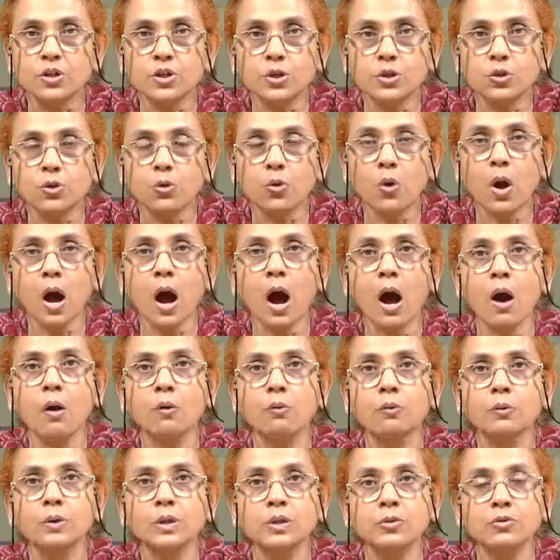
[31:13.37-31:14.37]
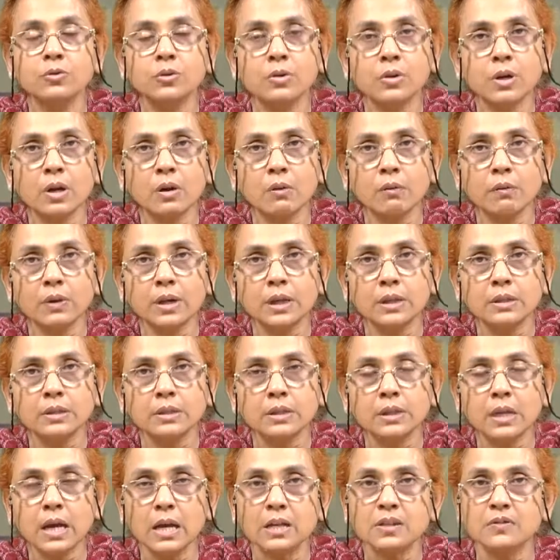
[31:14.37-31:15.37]
show how Eudora
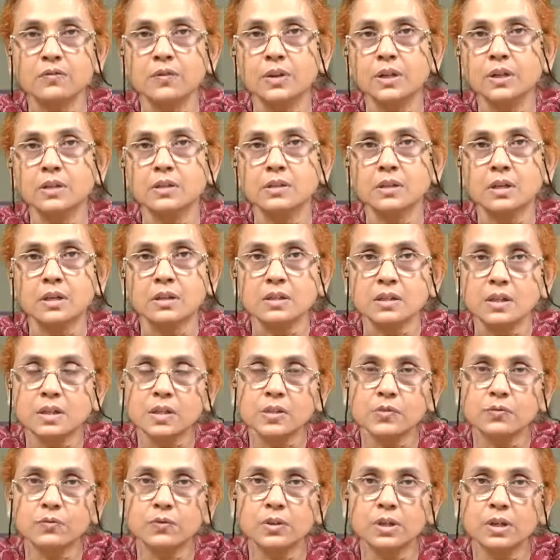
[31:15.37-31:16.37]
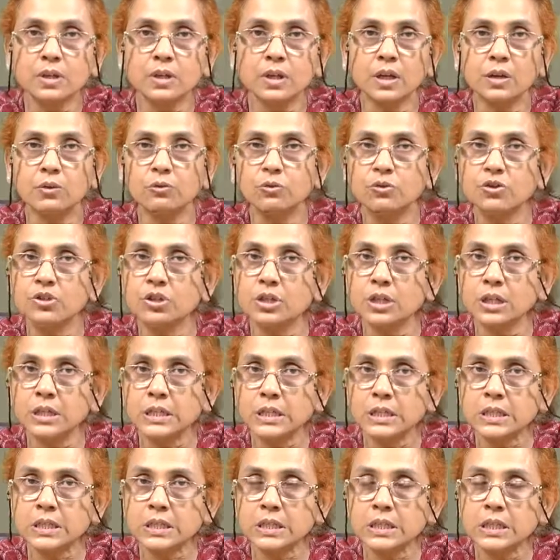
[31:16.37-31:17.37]
Welty has very successfully
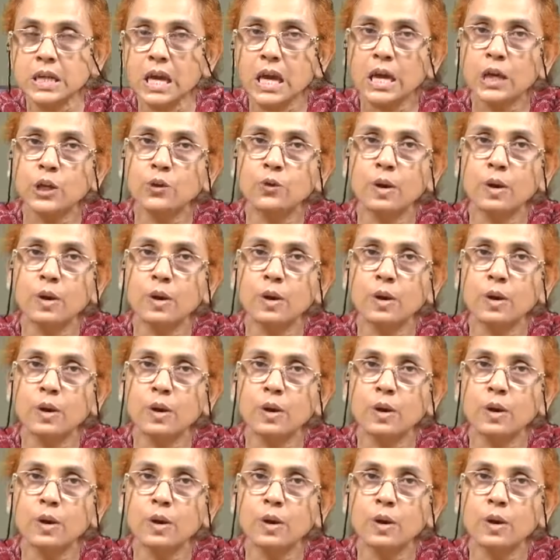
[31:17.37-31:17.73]
negotiated it.